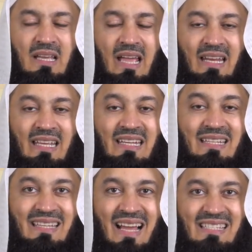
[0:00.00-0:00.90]
and he
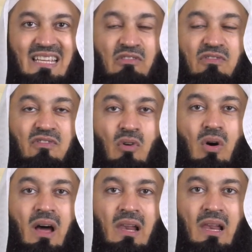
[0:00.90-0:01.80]
does it
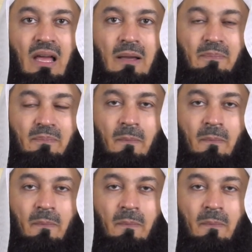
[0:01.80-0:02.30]
for Allah.